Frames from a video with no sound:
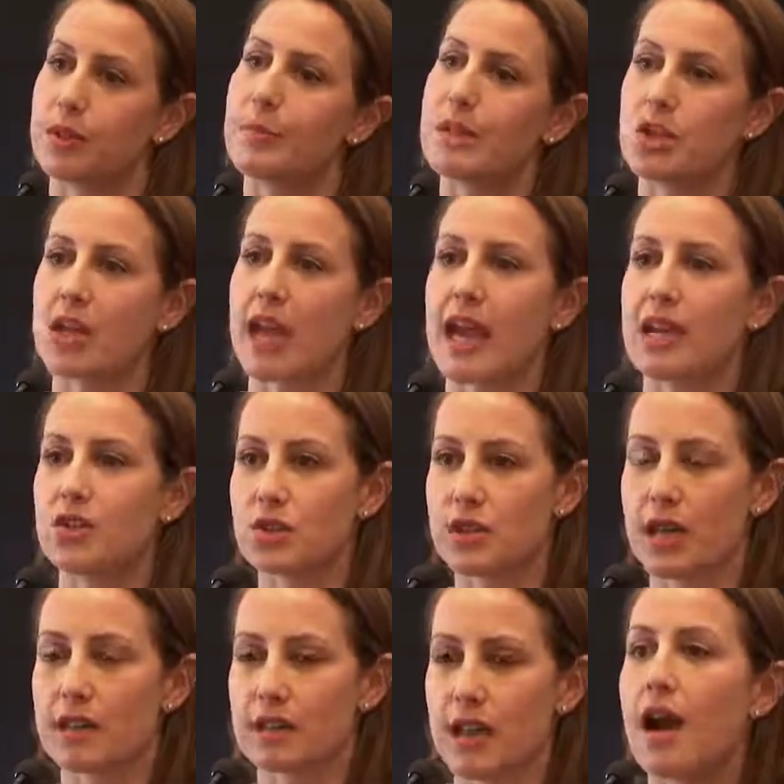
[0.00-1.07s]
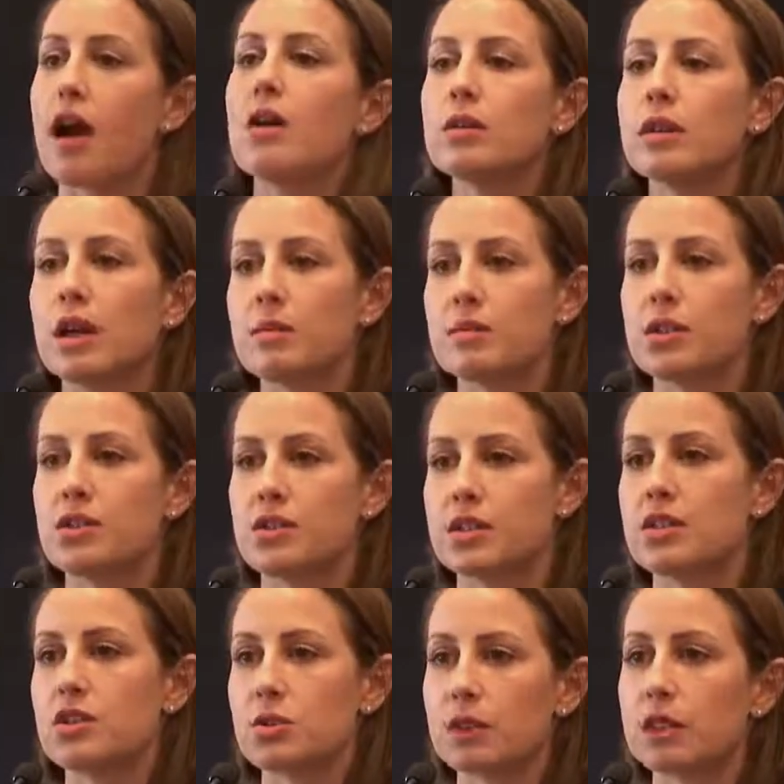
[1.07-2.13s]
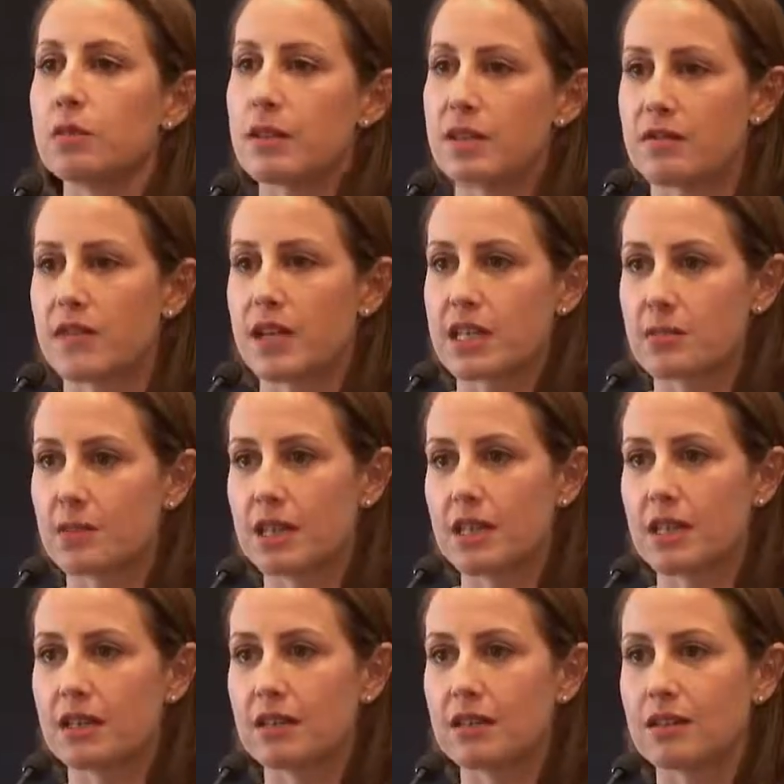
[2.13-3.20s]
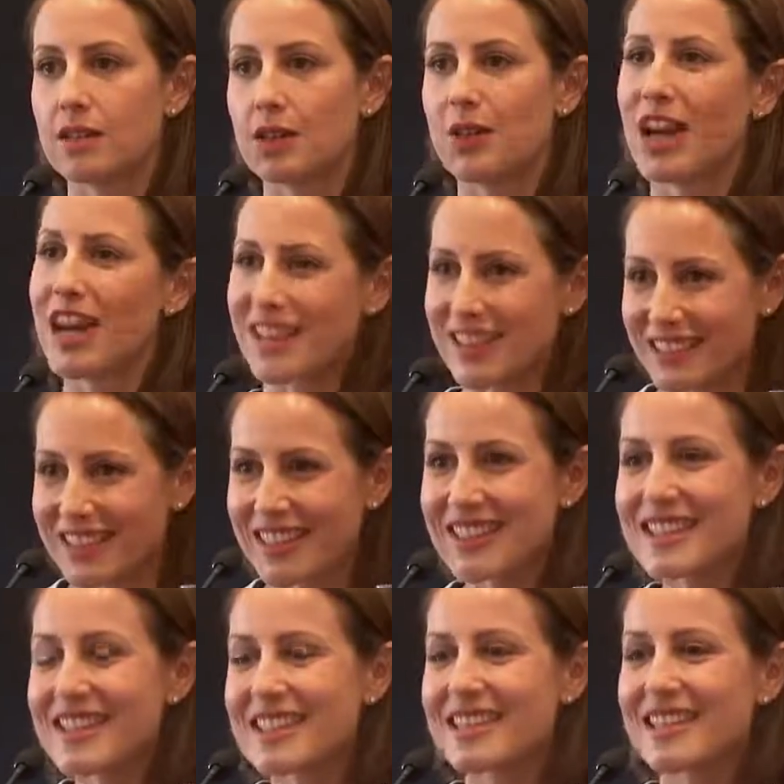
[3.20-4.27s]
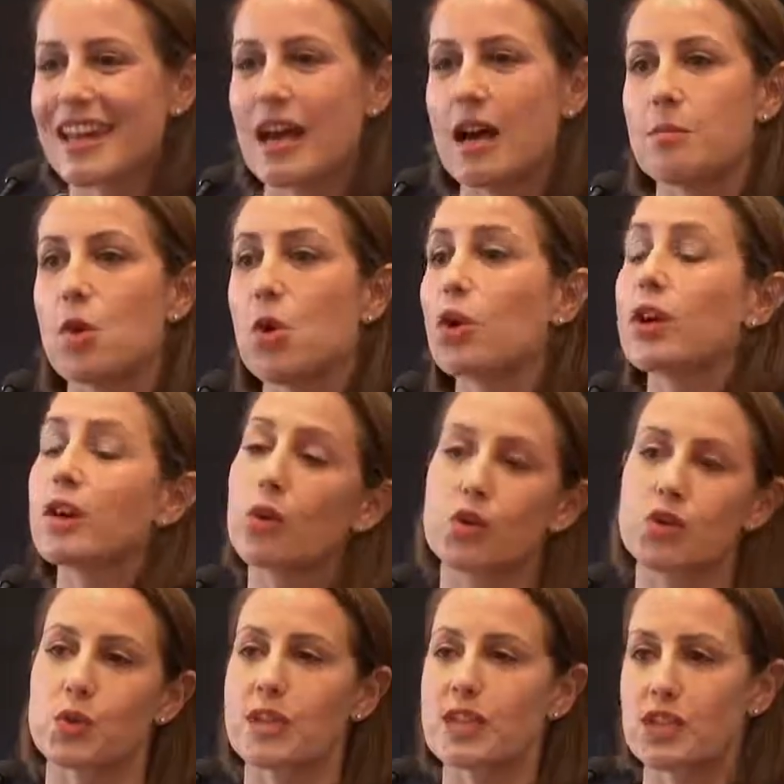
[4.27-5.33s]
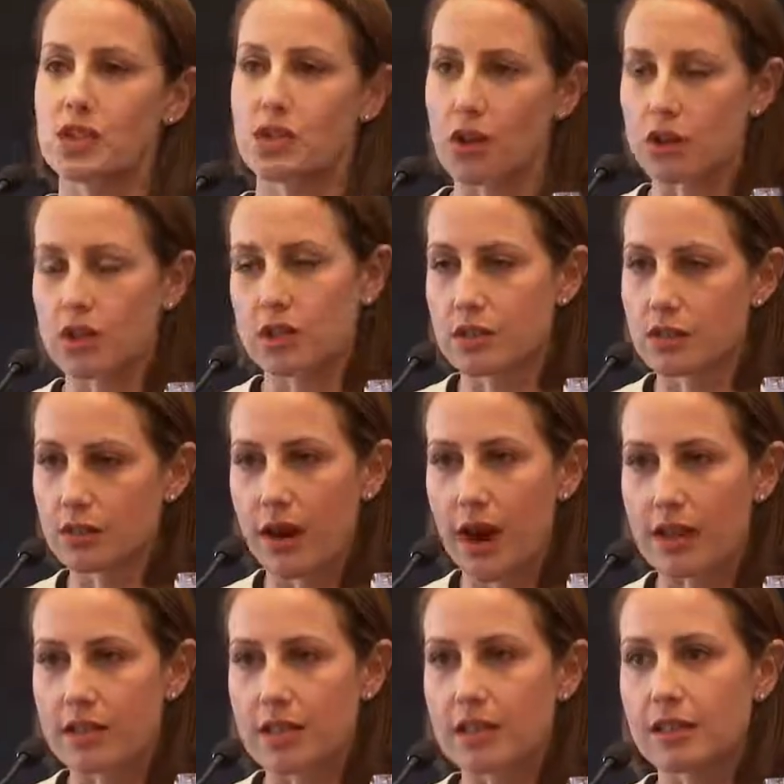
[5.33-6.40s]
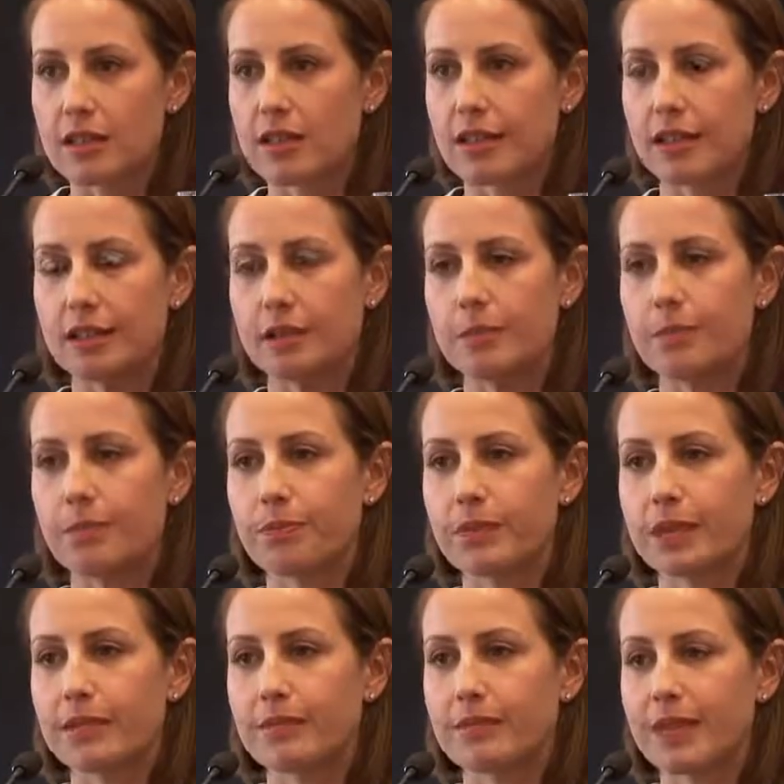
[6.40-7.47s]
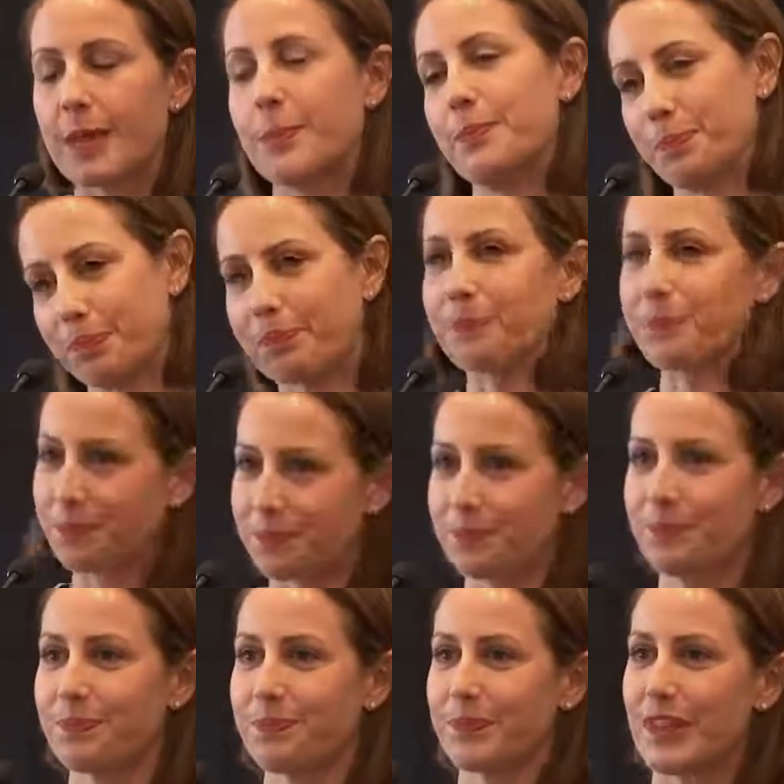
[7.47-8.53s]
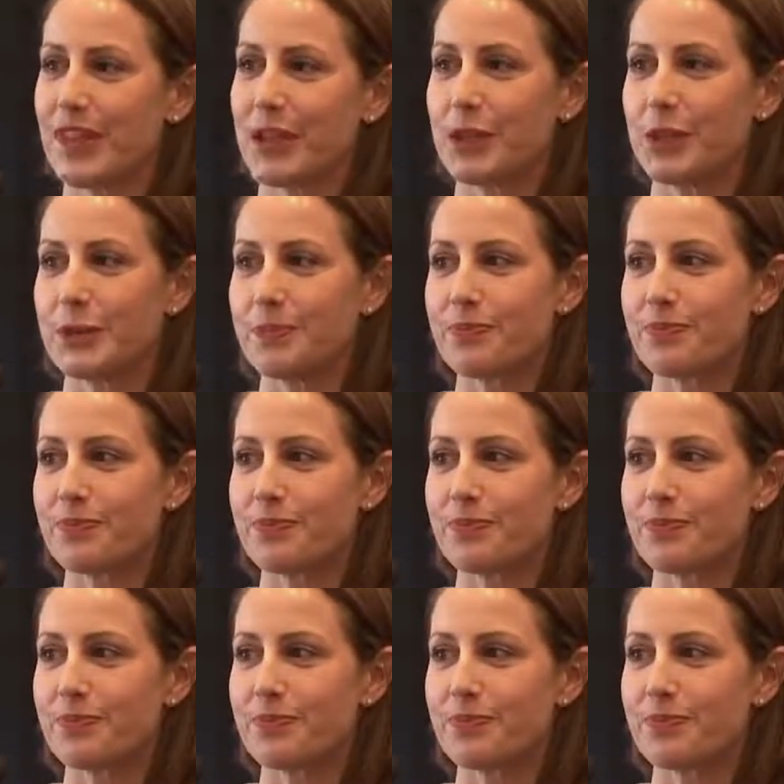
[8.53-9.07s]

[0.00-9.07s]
I mean, you can do that now. Um, you just need to do a little bit of investment in creating the lists um, or, or doing searches around it. Um, but yeah, thank you.